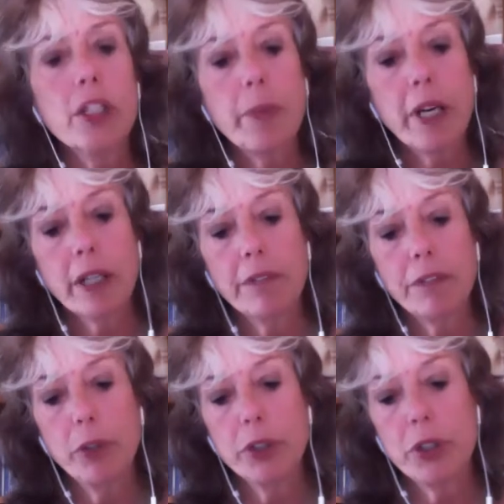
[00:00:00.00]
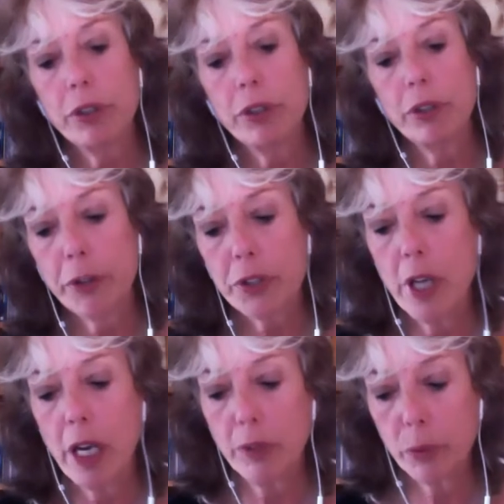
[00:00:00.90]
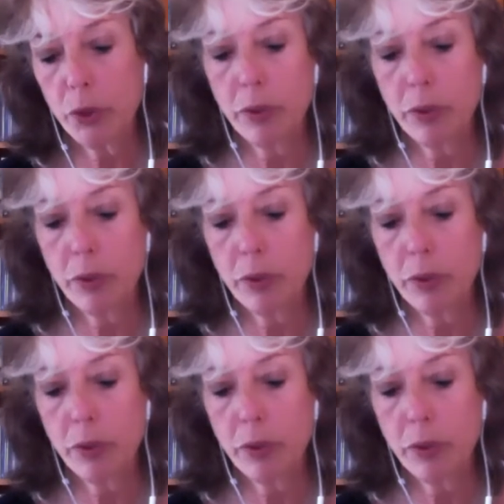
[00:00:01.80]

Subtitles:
back, if you would, to your first novel.